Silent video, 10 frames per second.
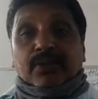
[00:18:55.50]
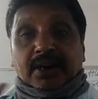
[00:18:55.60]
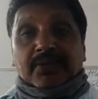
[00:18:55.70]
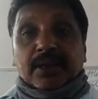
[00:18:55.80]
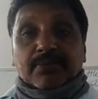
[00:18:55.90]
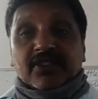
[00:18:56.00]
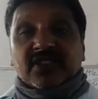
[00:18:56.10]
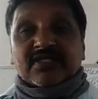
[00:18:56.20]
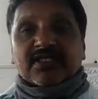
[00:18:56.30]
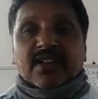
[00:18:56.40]
For them,
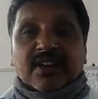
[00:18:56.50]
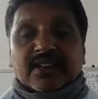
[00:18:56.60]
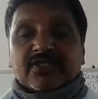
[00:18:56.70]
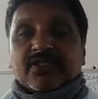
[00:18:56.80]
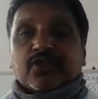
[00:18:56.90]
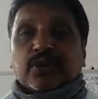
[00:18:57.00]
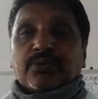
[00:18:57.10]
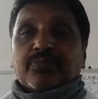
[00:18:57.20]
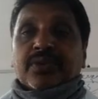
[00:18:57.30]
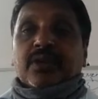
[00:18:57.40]
residences are essential.
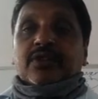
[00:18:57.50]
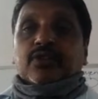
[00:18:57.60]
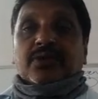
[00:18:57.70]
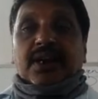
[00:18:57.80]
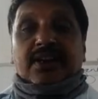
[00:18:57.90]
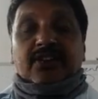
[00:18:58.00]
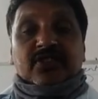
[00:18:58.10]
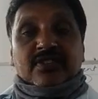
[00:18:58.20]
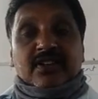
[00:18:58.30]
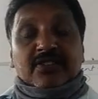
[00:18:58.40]
So that
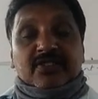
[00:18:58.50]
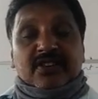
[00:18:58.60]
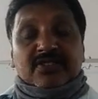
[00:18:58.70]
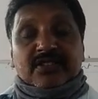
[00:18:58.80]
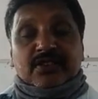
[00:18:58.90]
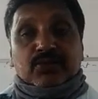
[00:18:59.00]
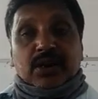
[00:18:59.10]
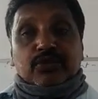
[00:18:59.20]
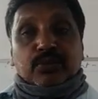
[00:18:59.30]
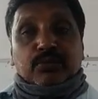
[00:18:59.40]
residences
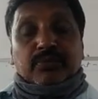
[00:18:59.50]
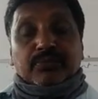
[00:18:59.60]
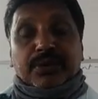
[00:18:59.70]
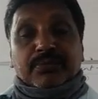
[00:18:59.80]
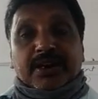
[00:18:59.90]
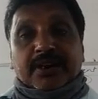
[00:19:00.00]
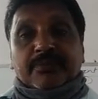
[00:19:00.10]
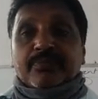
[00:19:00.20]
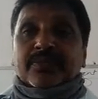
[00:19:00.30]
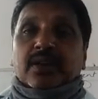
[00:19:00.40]
will also be
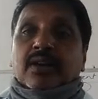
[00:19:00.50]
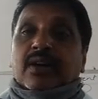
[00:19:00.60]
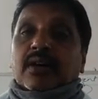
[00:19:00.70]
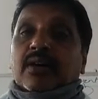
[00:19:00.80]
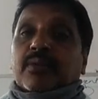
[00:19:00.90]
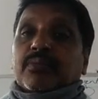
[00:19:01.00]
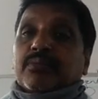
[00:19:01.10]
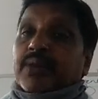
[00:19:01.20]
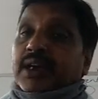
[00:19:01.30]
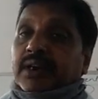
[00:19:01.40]
made
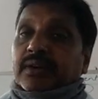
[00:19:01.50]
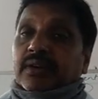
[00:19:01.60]
by